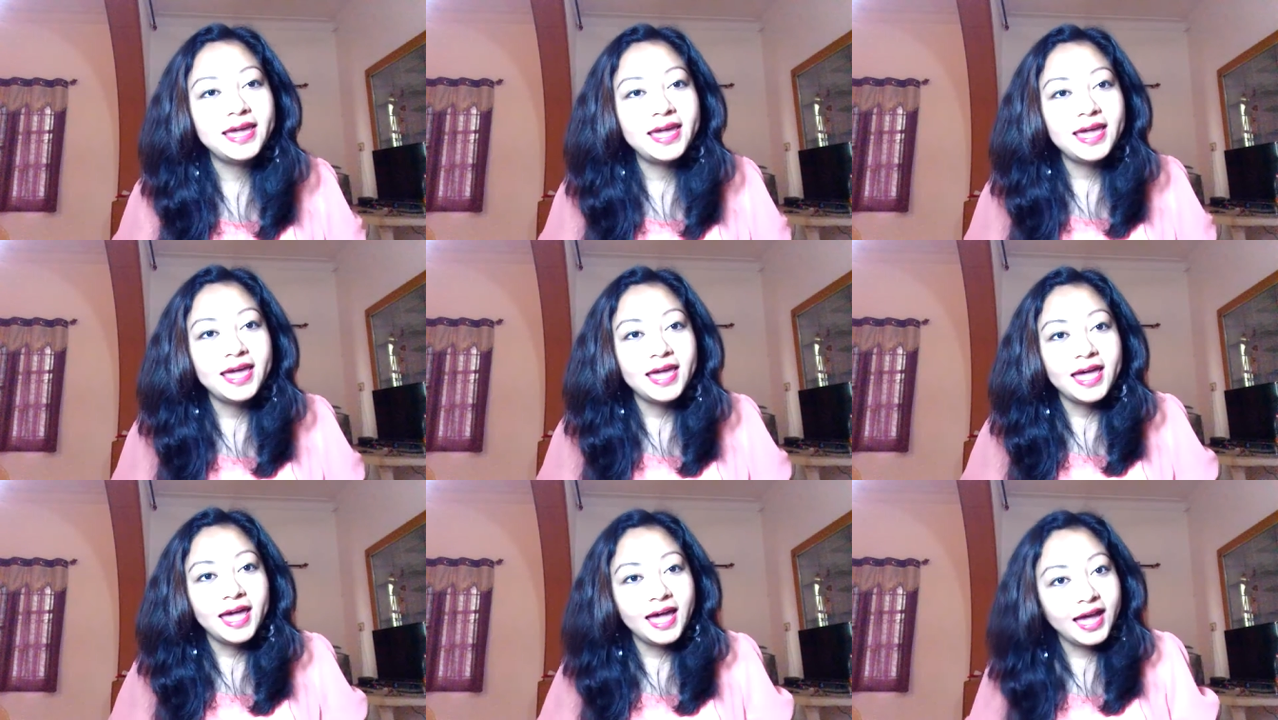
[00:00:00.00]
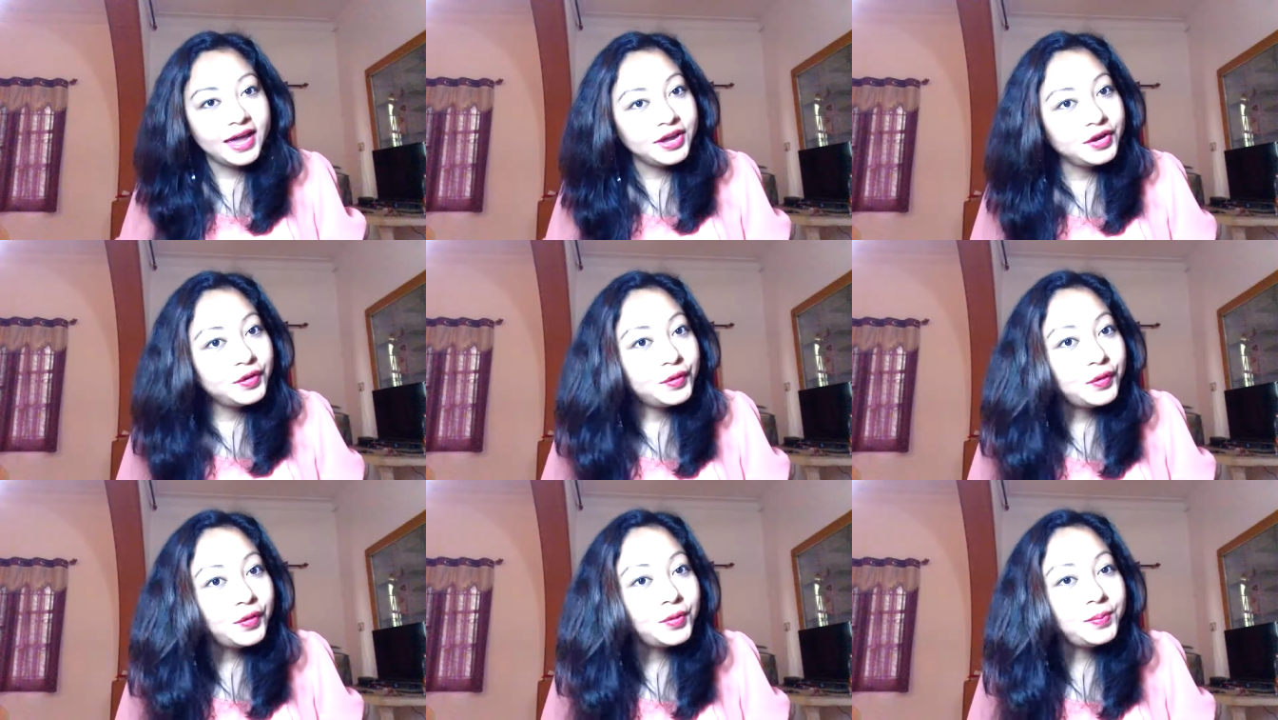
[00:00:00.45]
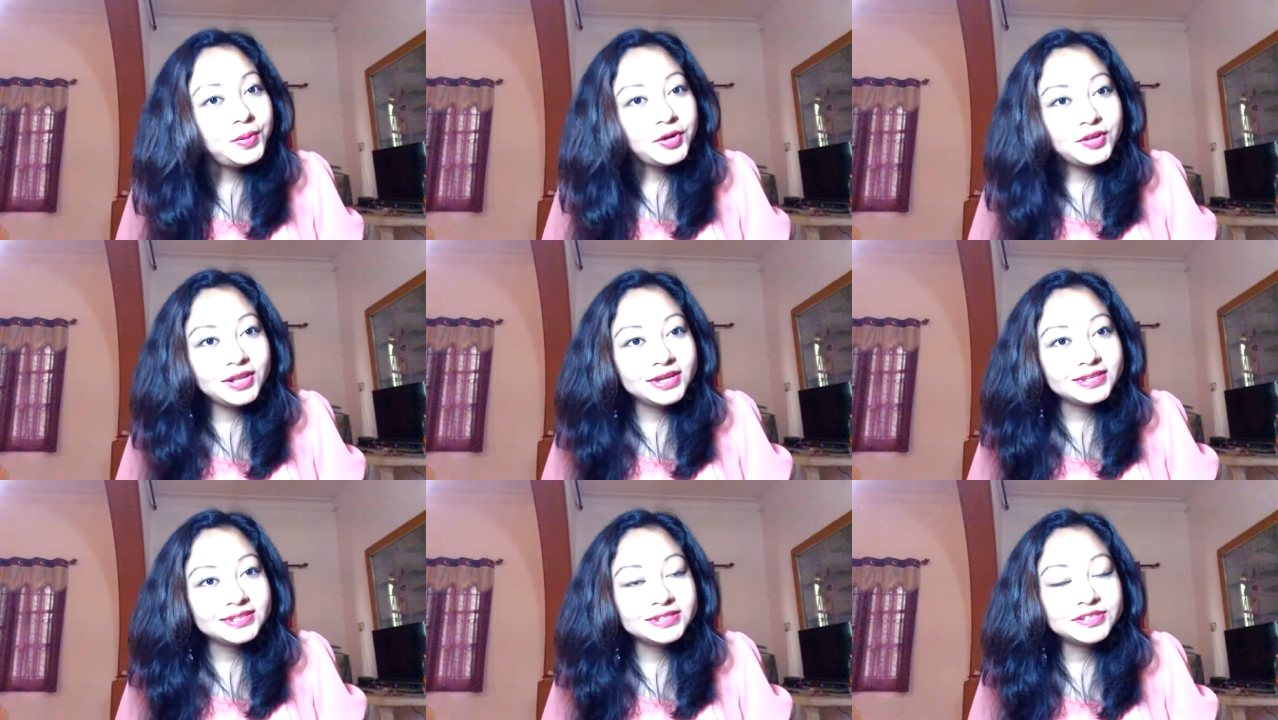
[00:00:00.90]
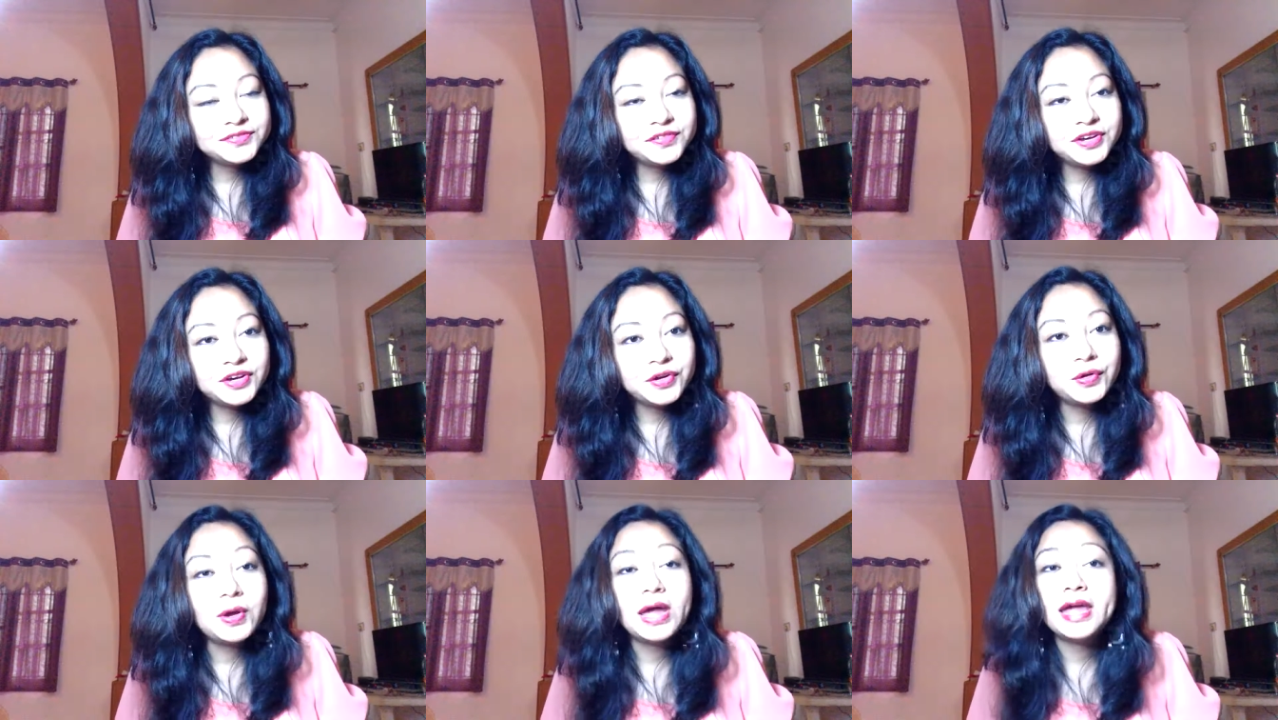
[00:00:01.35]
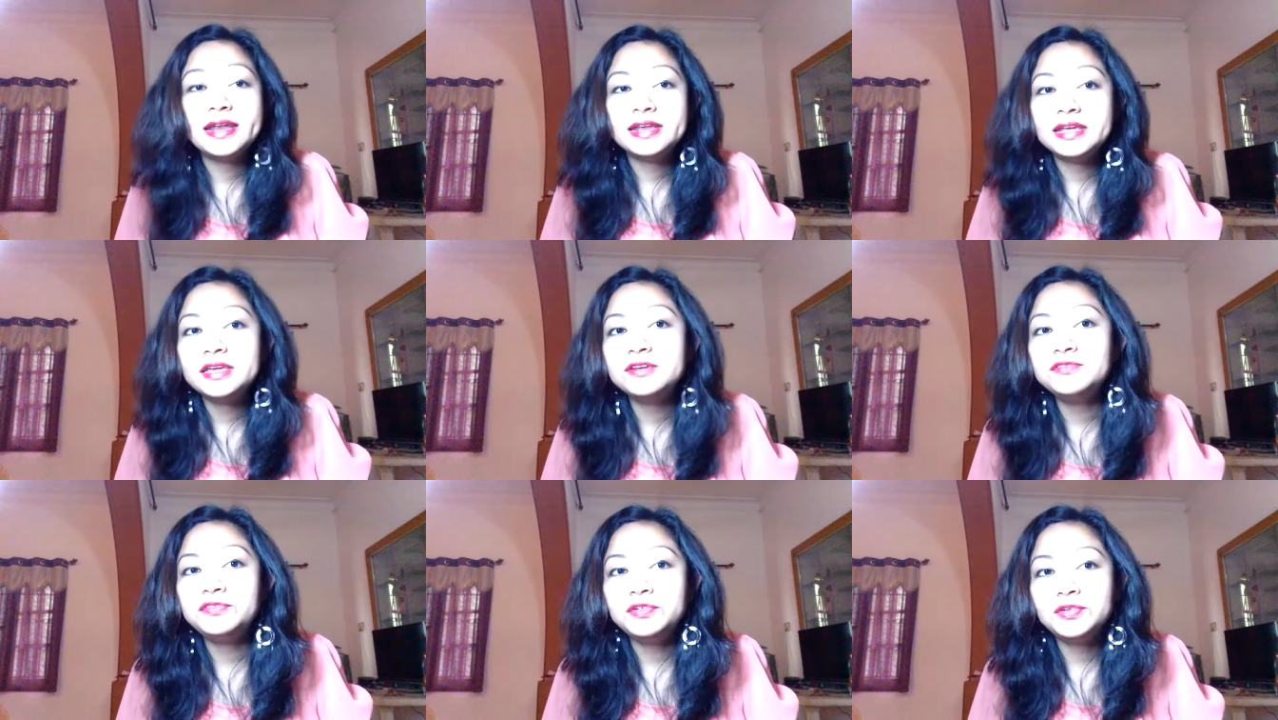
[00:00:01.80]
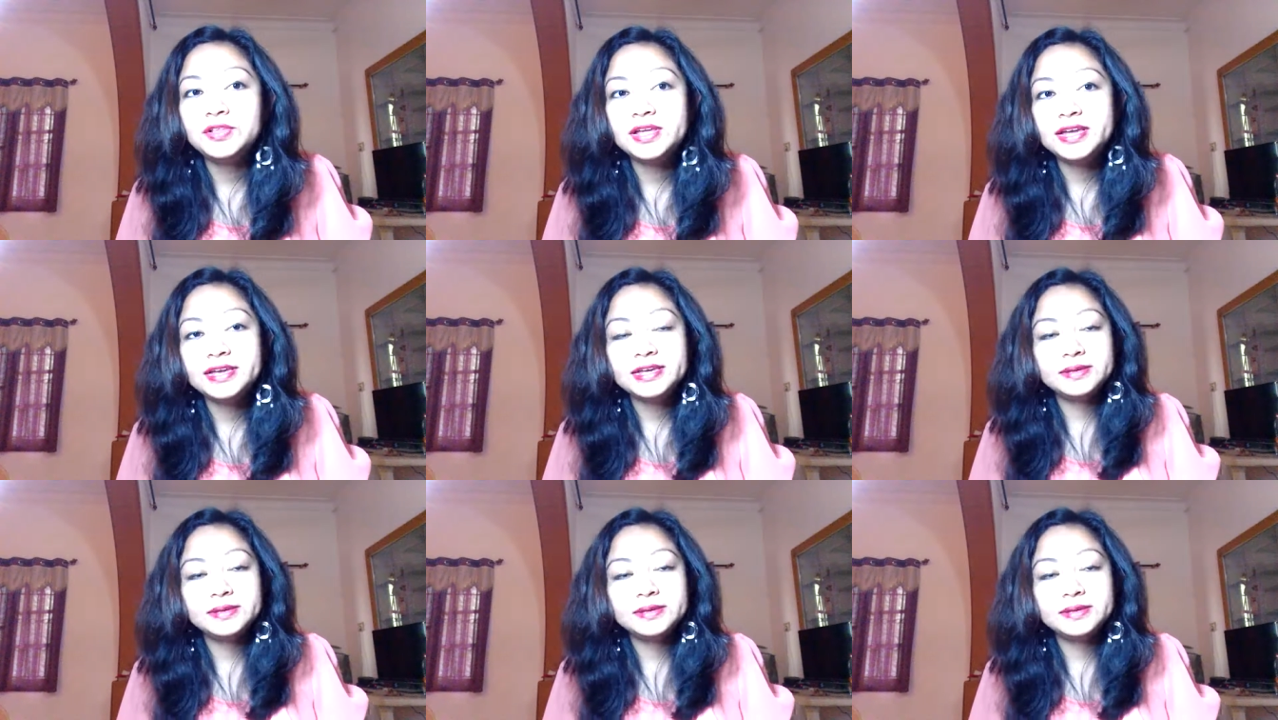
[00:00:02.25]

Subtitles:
I hope you like this video, and if you like it,